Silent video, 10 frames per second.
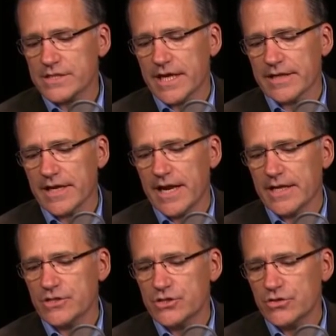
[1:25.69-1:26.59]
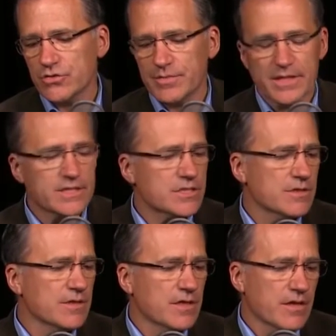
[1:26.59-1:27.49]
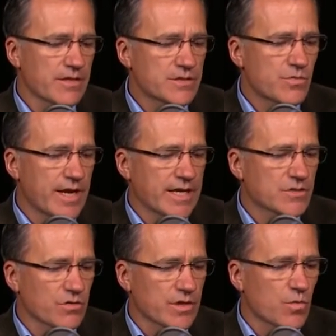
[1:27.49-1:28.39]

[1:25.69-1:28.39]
saying that it had 2, but this one has only